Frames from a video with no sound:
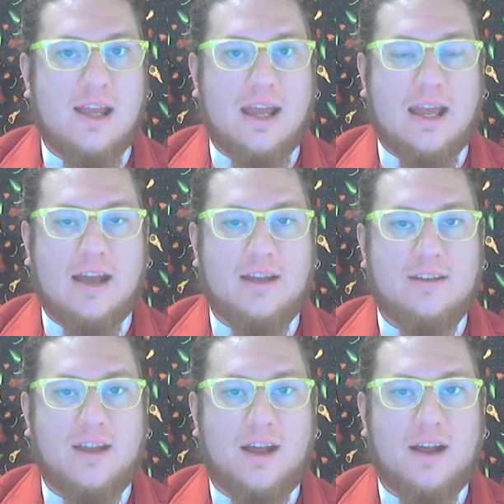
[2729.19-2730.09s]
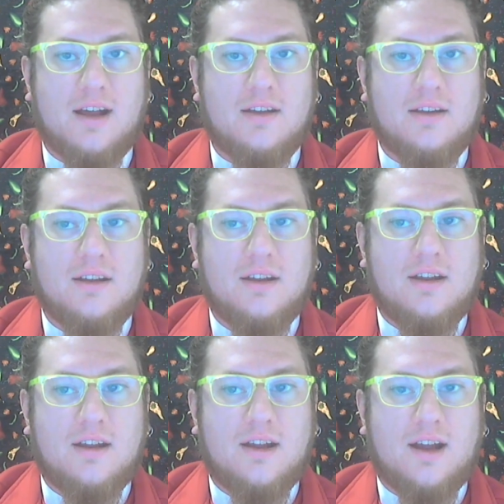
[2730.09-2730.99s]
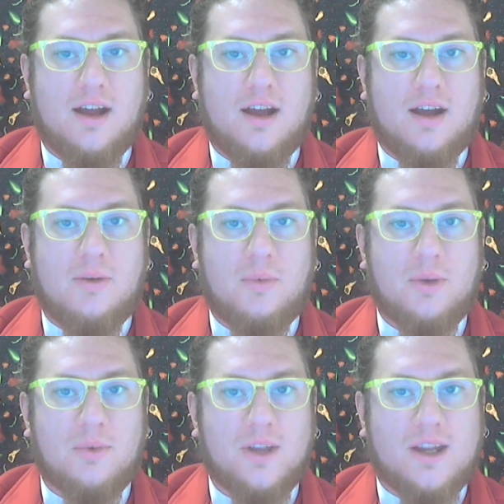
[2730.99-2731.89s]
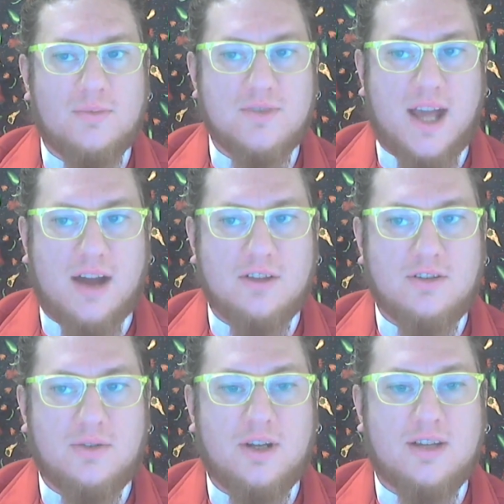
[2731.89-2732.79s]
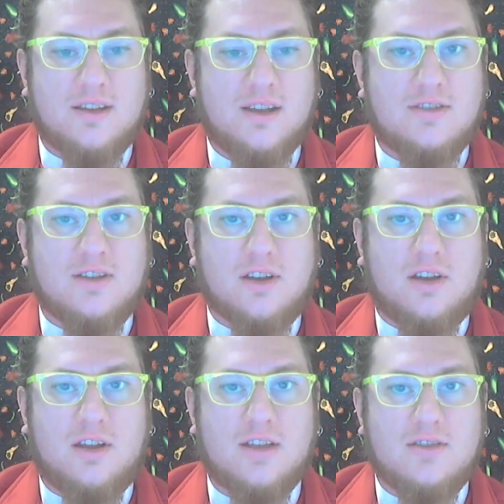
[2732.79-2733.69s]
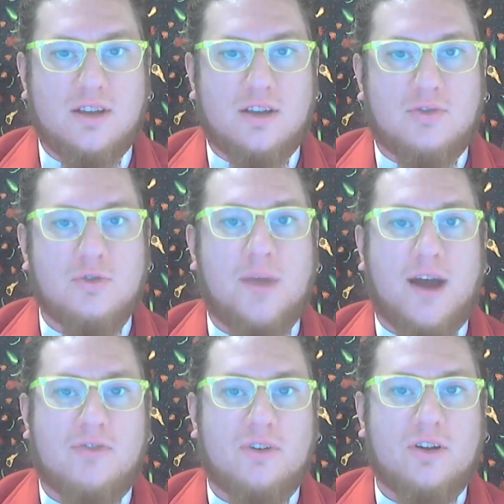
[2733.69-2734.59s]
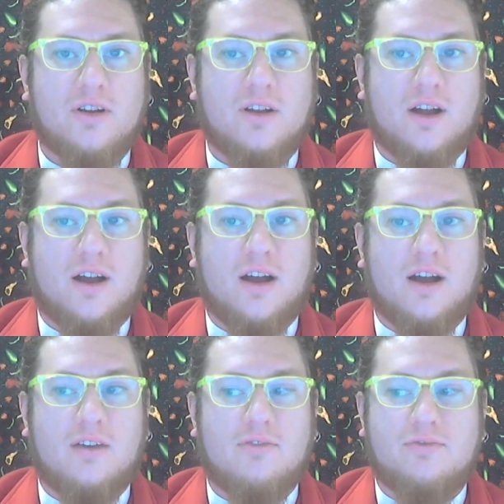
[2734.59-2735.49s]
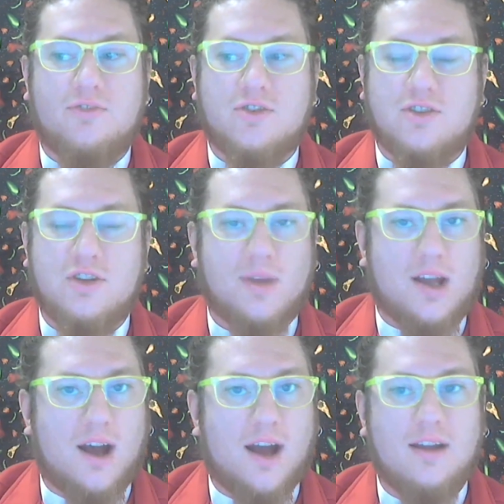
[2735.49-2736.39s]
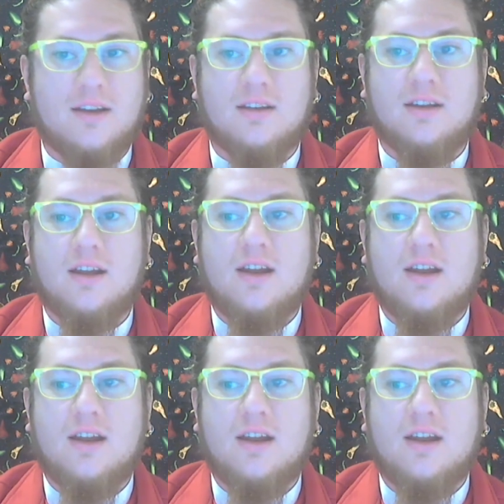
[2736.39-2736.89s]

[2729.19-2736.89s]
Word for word: and uh, uh, when it really comes down to it, it's a it's a it's a group effort uh, of just humankind and